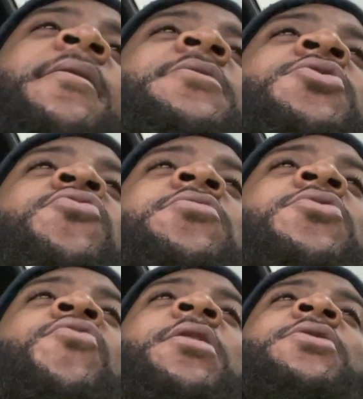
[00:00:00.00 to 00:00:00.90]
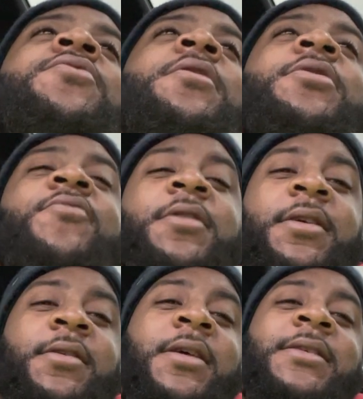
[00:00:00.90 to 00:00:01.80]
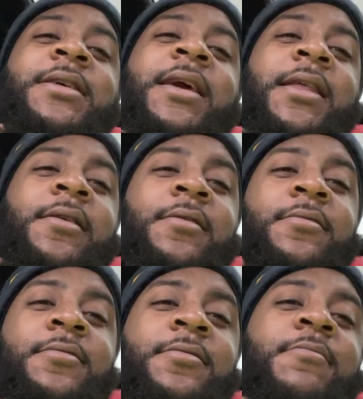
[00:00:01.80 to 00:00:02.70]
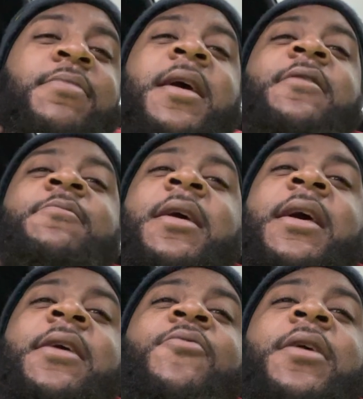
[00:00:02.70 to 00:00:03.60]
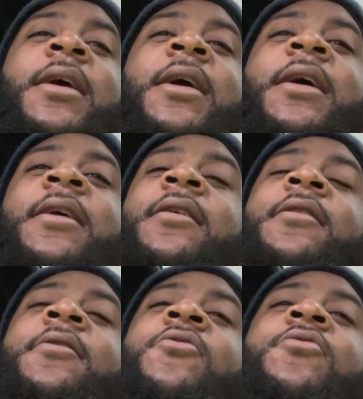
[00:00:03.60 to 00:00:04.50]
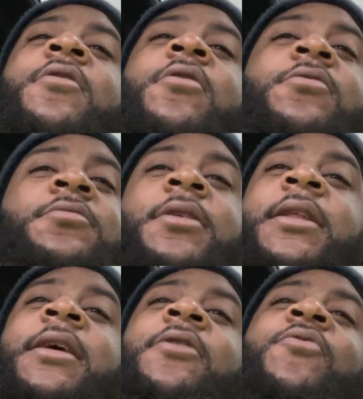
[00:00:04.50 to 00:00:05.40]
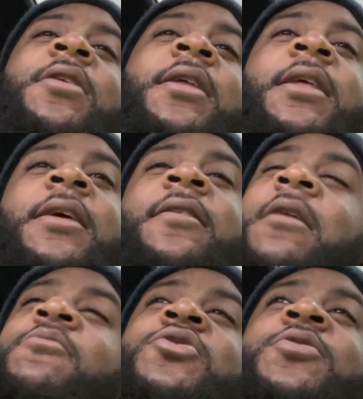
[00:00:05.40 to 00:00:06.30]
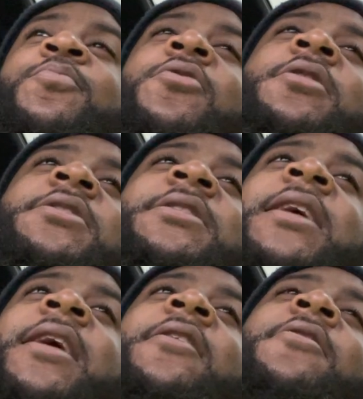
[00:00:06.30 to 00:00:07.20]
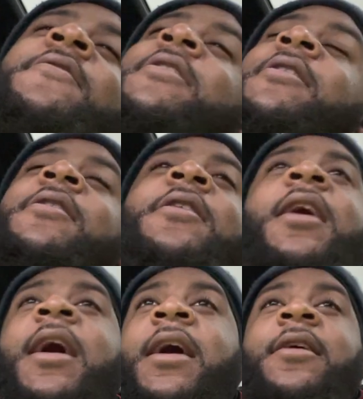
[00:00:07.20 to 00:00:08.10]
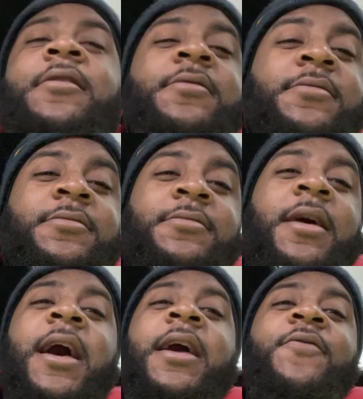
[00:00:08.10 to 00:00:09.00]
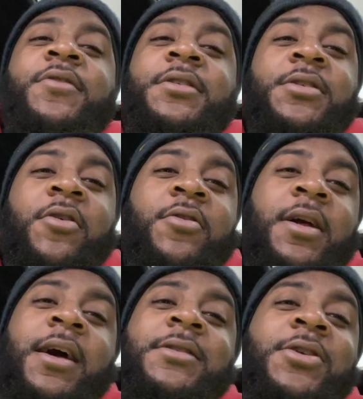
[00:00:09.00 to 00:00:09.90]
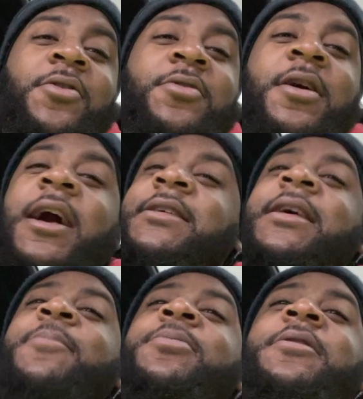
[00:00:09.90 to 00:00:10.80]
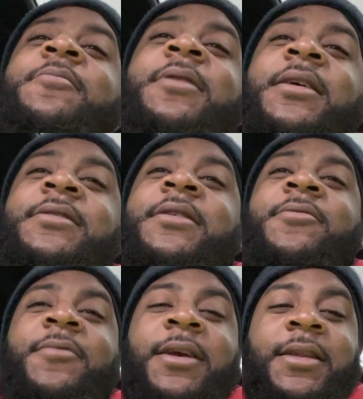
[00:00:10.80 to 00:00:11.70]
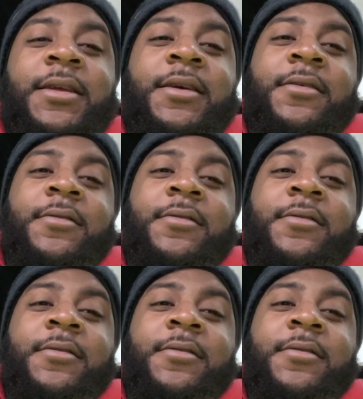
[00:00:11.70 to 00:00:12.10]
2023. Let's get it. Best man win. You know, it is what it is. I'm going to support the shit out of it. Hey, however it turned out, I say put them niggas in the ring then.